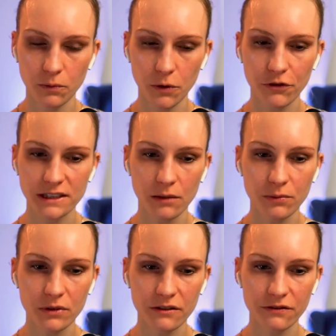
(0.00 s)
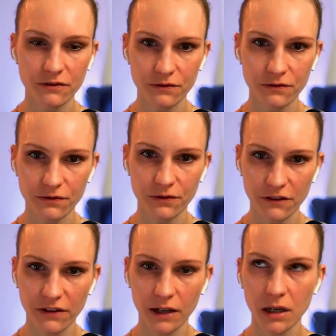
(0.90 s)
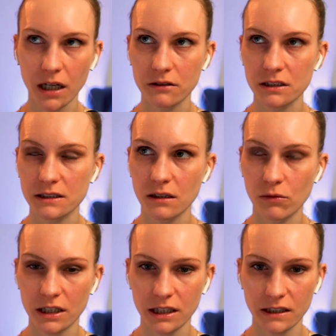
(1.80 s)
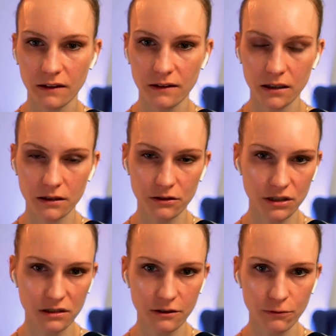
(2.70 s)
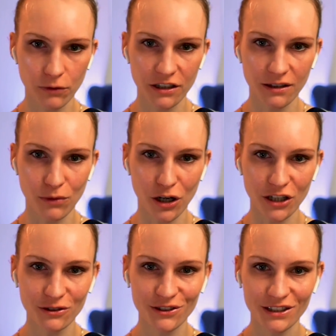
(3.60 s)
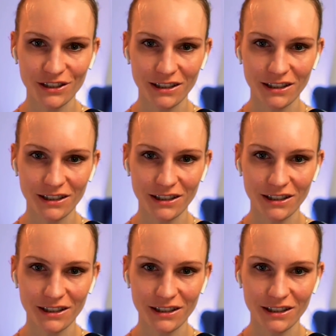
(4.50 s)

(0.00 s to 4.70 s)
For example, if I'm hiring someone and I think they're just going to run a model,